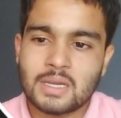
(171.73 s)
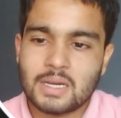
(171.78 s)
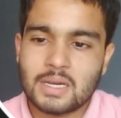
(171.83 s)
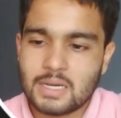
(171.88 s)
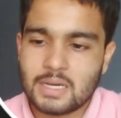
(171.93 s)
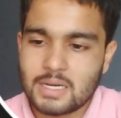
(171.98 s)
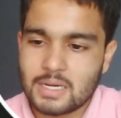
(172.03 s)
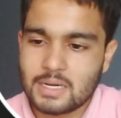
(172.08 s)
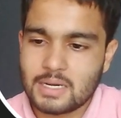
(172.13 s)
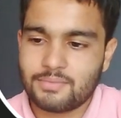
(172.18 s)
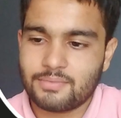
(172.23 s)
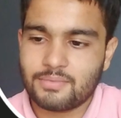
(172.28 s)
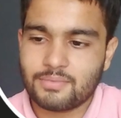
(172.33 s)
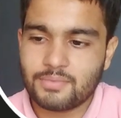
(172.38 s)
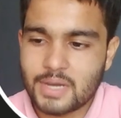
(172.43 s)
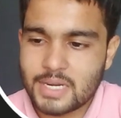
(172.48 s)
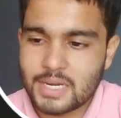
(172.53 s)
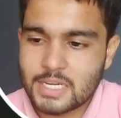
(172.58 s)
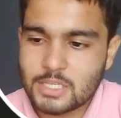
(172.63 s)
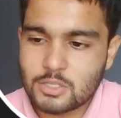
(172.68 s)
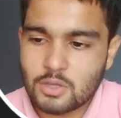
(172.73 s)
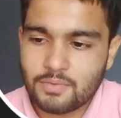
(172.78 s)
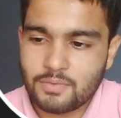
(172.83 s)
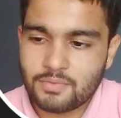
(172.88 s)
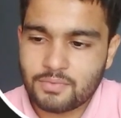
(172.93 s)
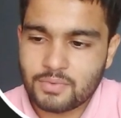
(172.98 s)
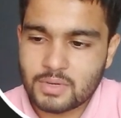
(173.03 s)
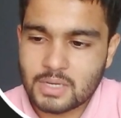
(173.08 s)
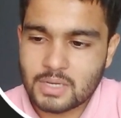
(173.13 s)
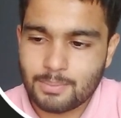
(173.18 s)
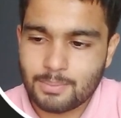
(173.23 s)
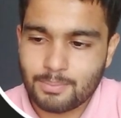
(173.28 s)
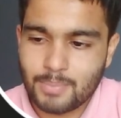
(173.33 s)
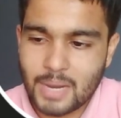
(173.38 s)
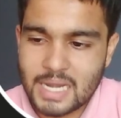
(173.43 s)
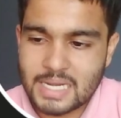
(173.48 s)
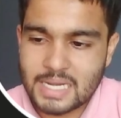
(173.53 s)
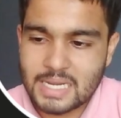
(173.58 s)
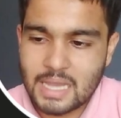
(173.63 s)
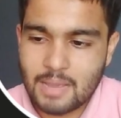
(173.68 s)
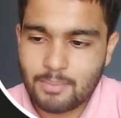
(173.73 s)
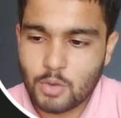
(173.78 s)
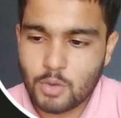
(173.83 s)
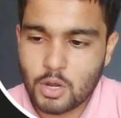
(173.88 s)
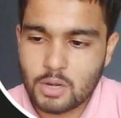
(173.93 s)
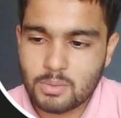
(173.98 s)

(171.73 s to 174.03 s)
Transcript: One is of compile time,